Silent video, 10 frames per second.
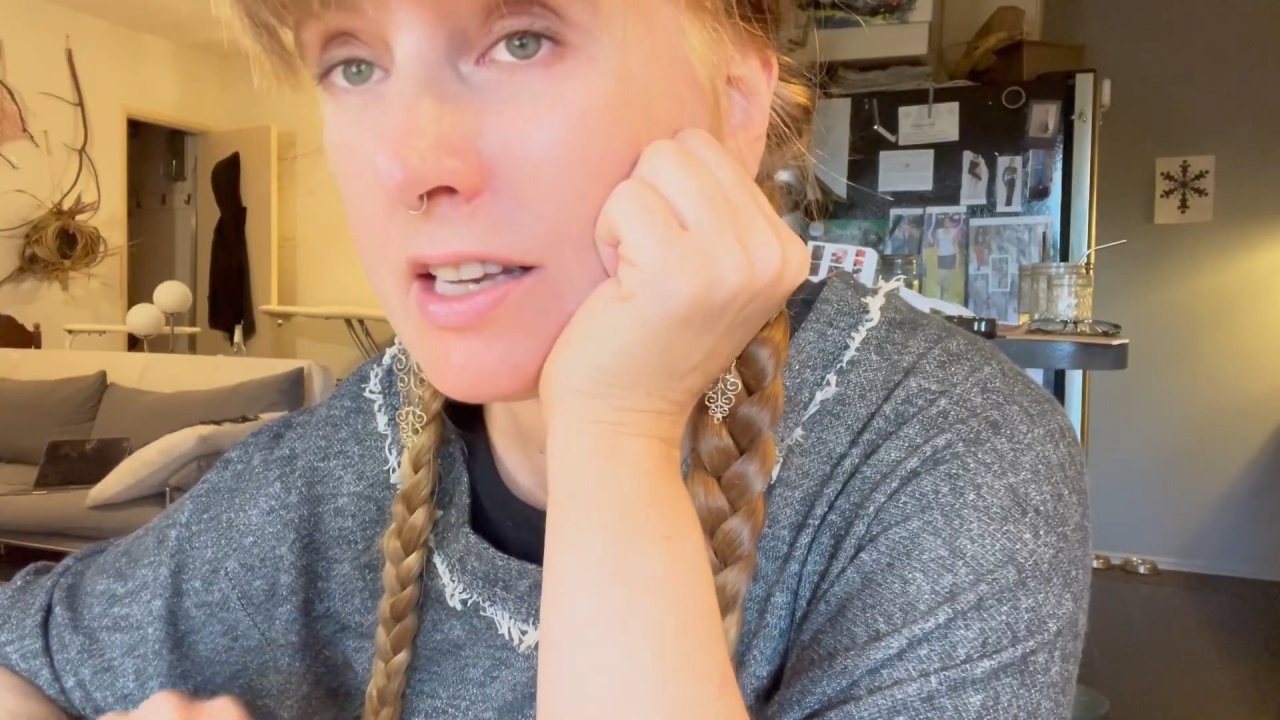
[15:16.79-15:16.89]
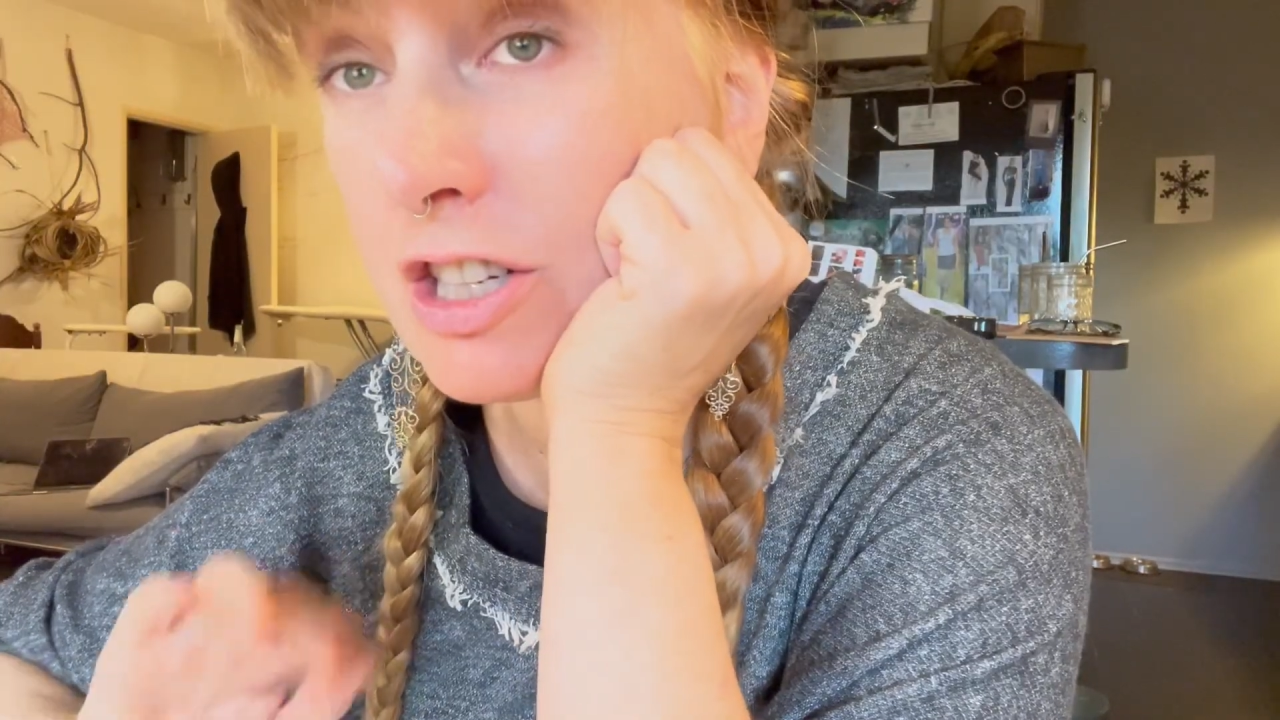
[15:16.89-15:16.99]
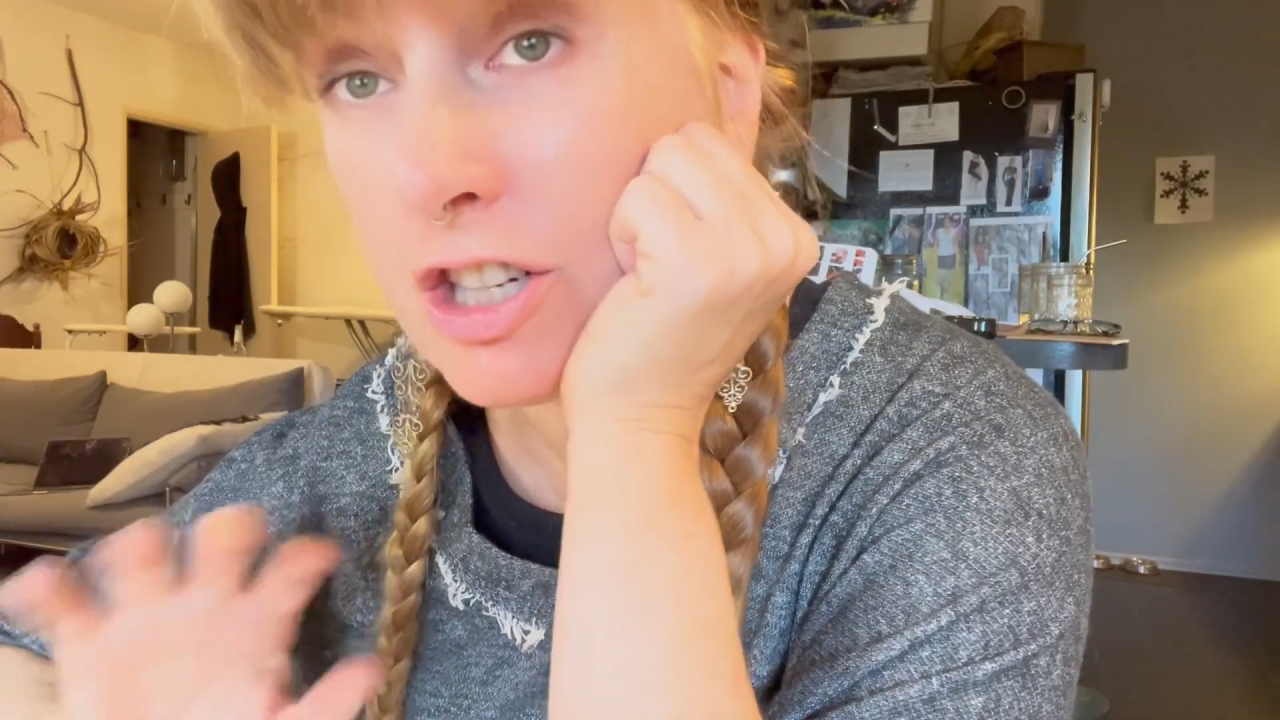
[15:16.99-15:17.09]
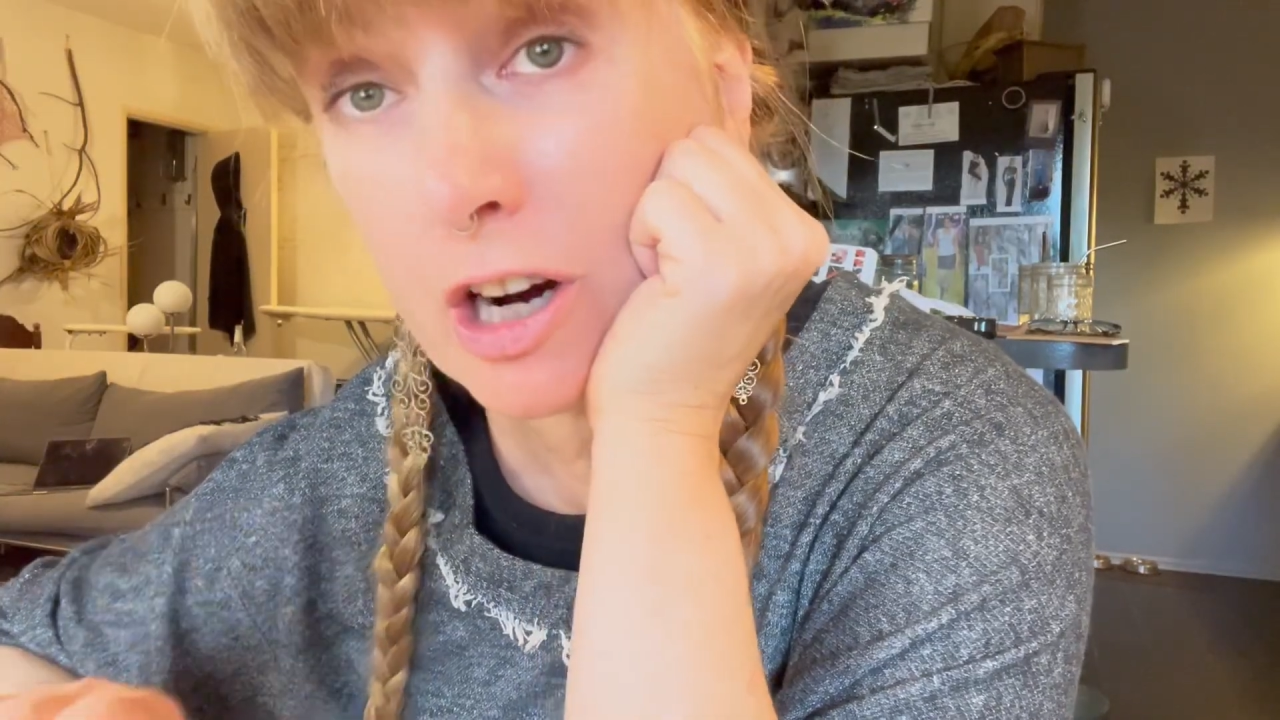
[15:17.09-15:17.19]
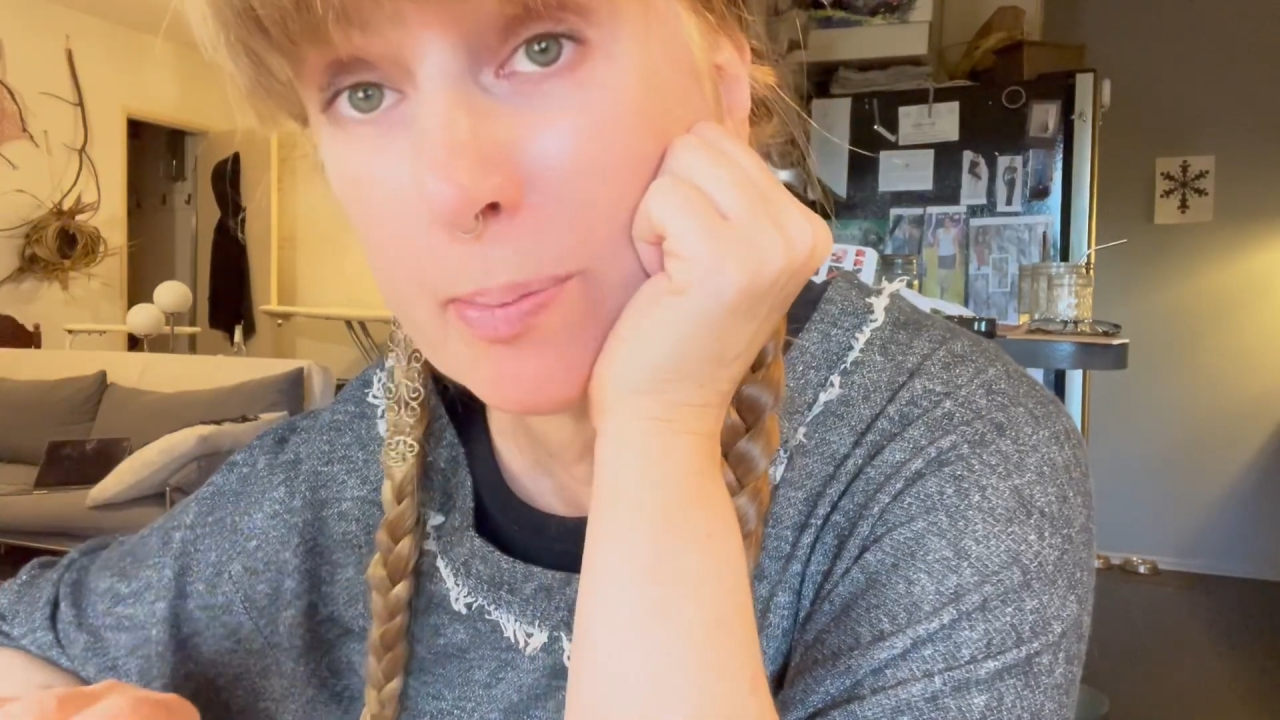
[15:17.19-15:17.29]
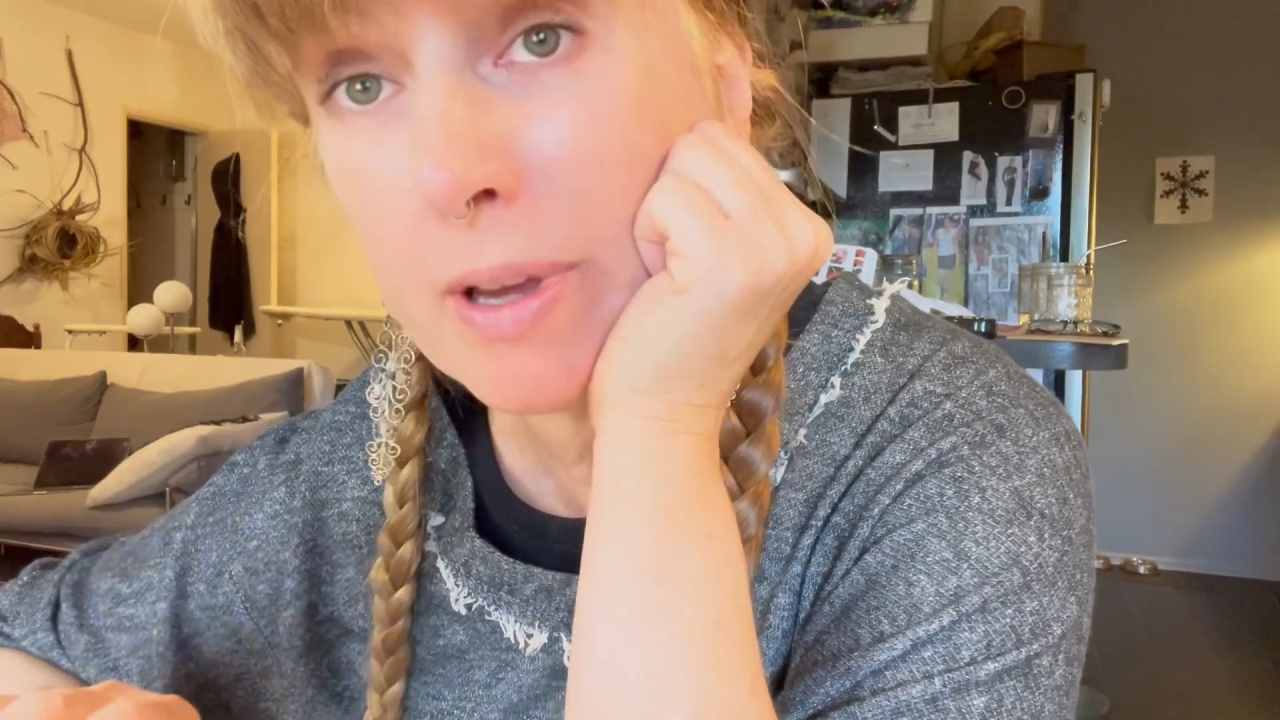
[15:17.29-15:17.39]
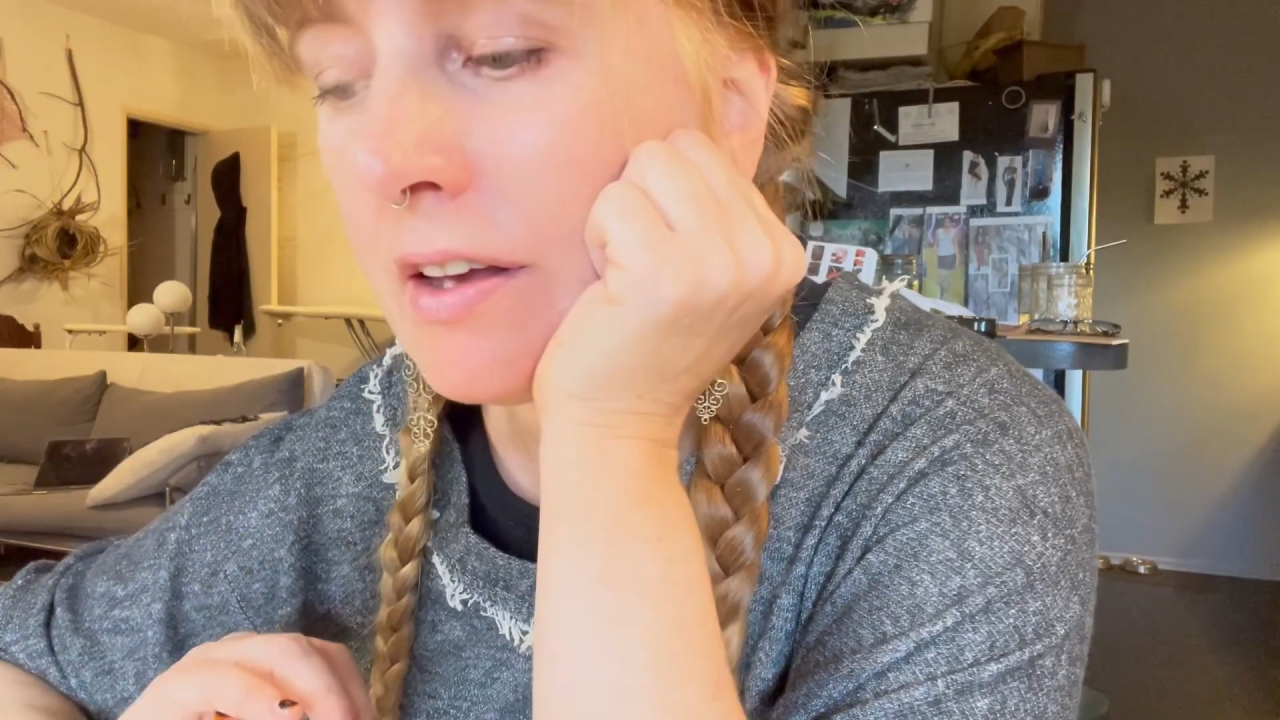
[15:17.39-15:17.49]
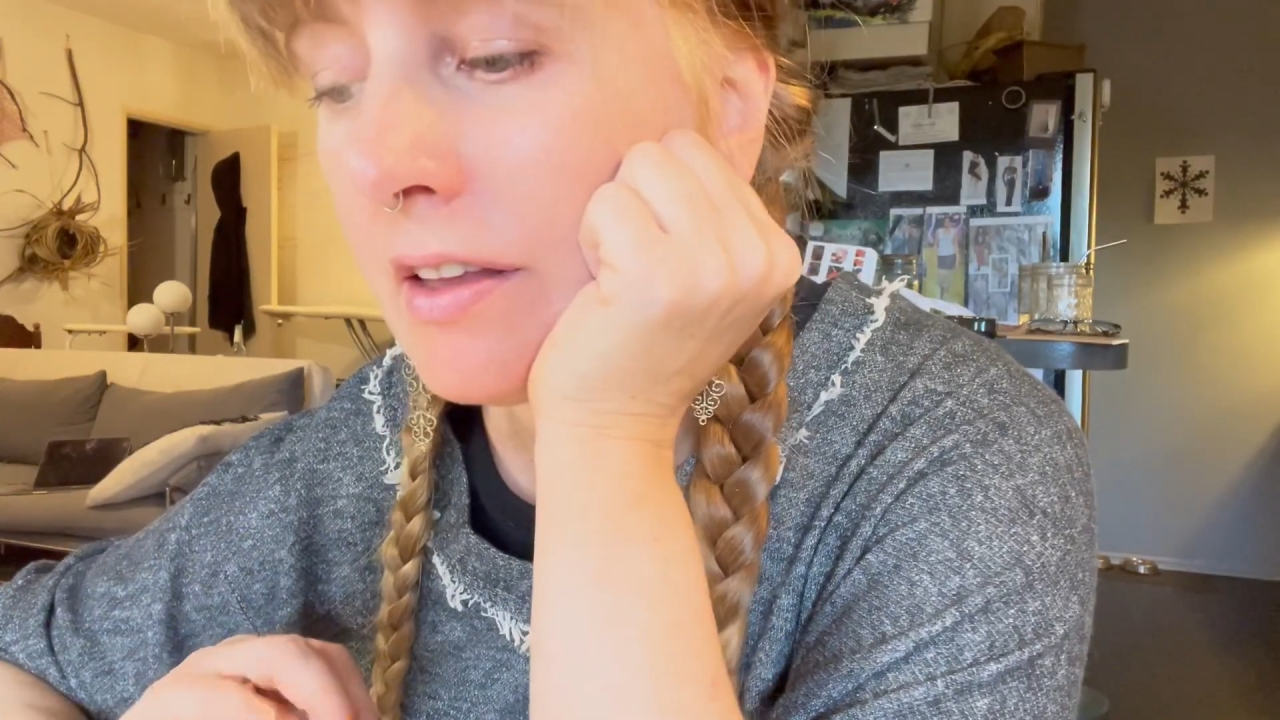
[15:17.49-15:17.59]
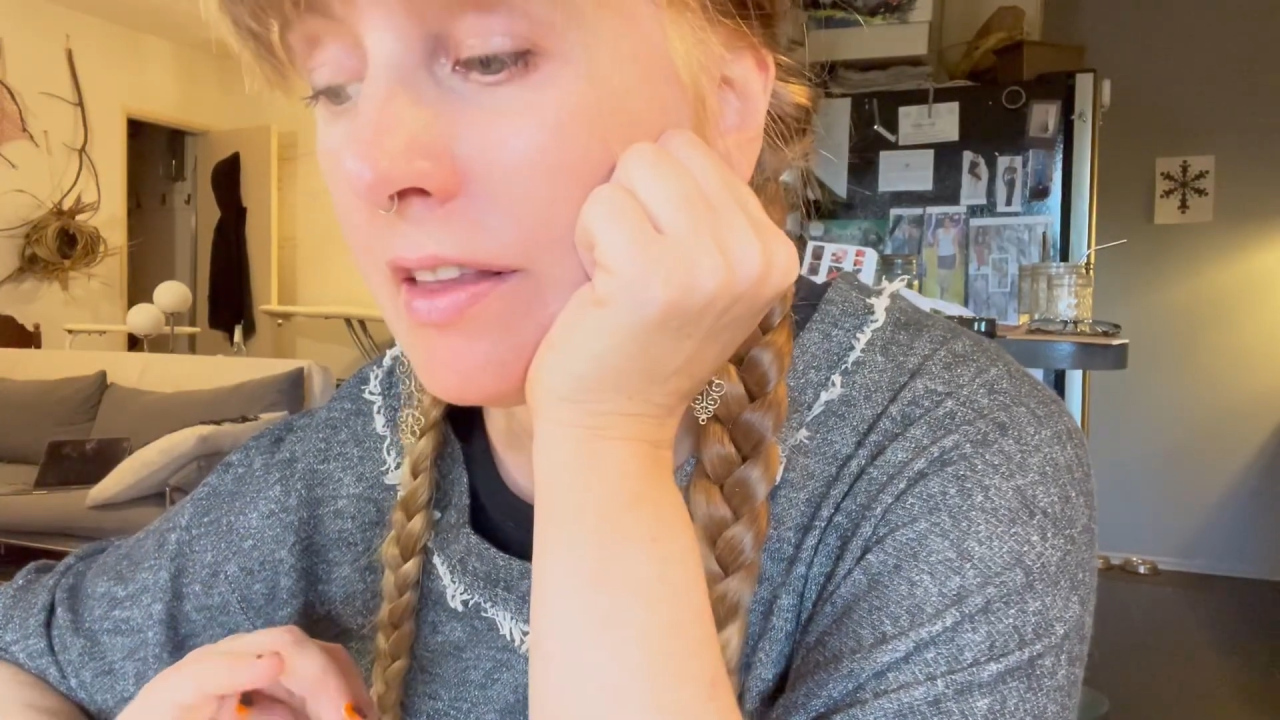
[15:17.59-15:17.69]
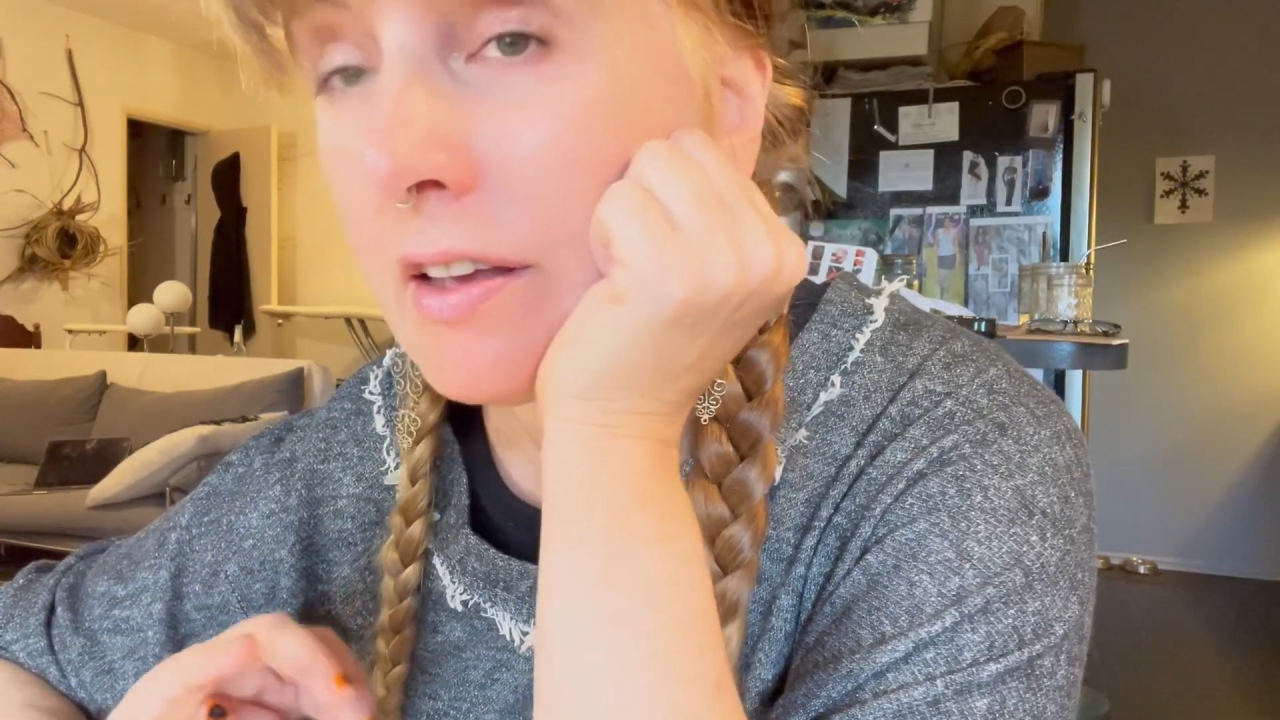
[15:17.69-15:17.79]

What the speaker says: in Sharpie and